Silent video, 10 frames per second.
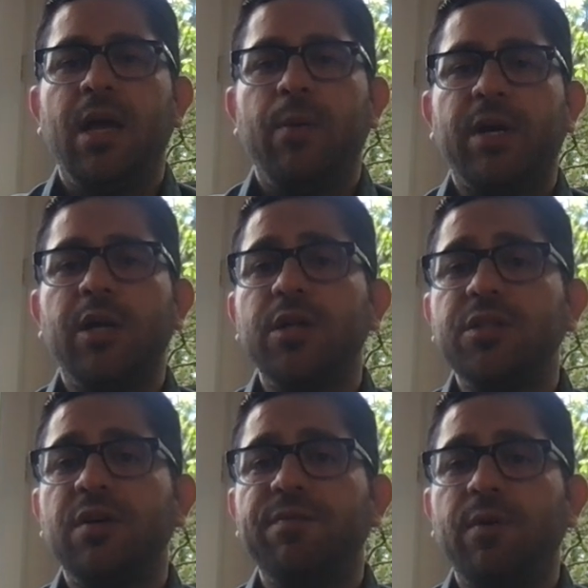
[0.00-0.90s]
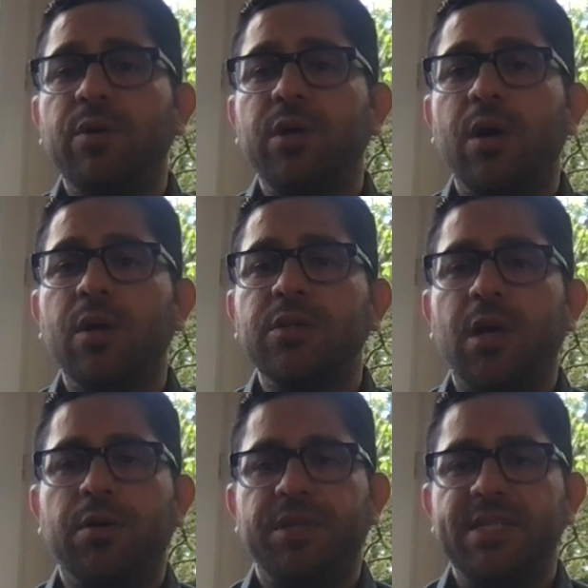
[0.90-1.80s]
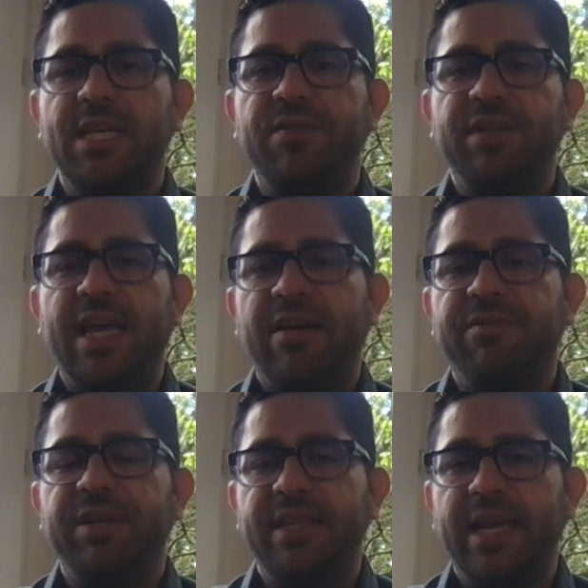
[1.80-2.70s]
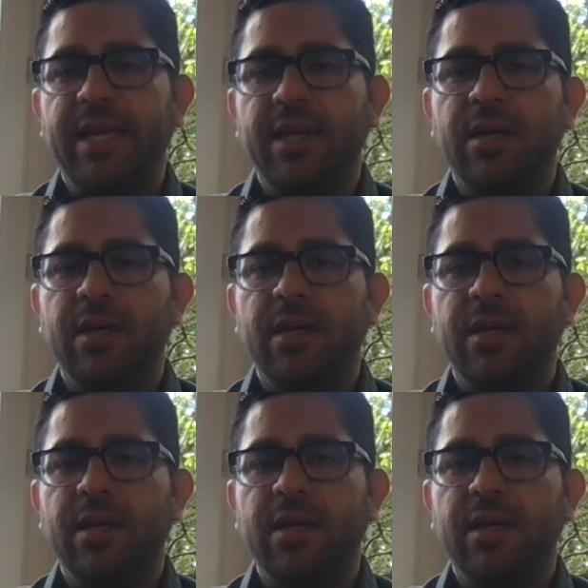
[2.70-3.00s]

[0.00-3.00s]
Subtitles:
where lots of phone calls are received every day.